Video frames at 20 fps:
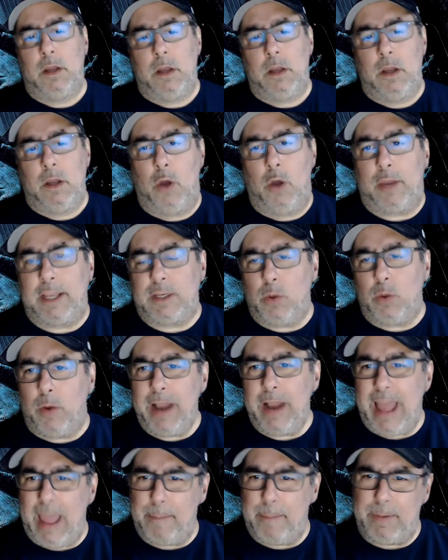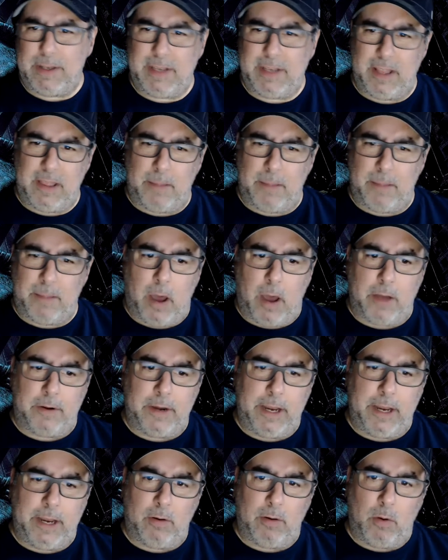Okay, so what happens in the
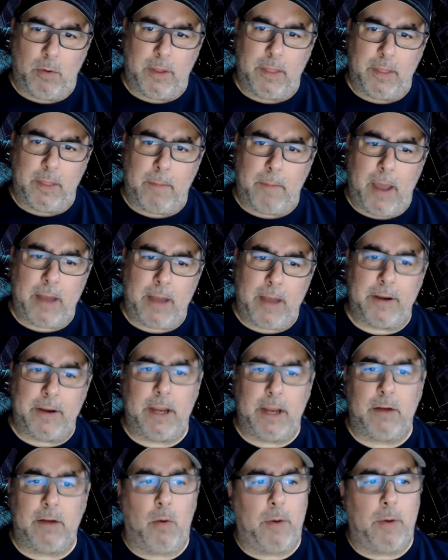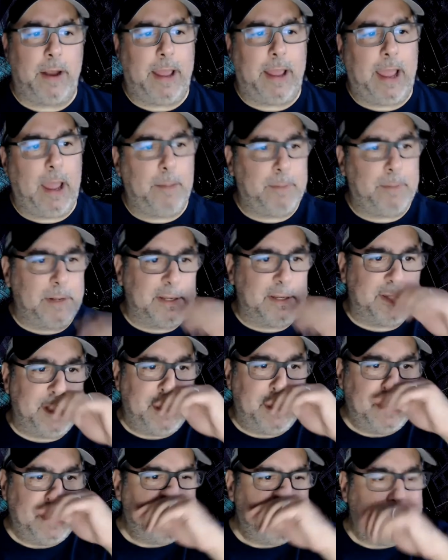modern era? Well, in the modern era, what happens
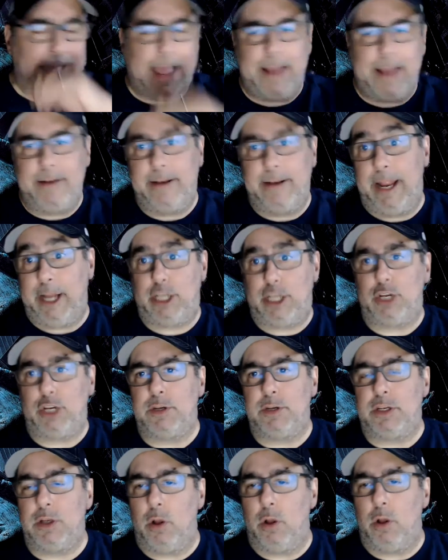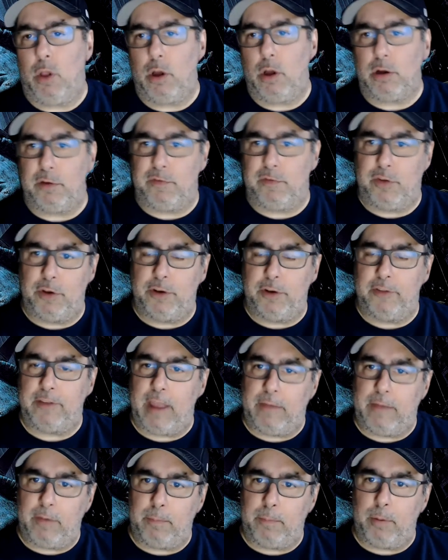is that nature is no longer viewed as
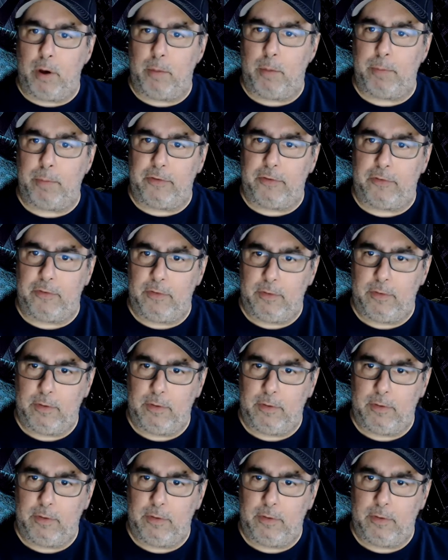having purpose,